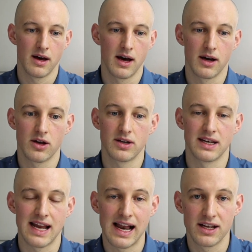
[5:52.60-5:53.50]
A good
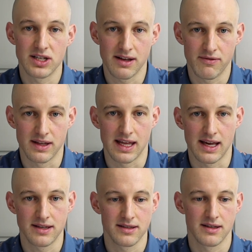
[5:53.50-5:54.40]
analogy for
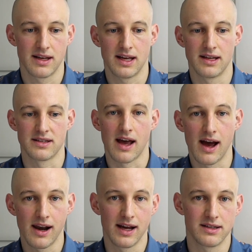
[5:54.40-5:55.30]
this is
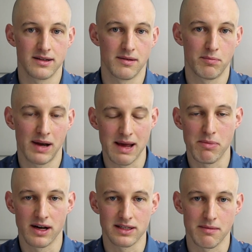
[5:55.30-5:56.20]
I like to play
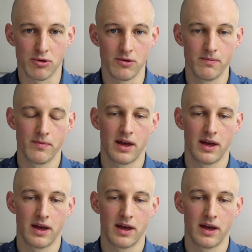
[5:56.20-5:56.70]
basketball.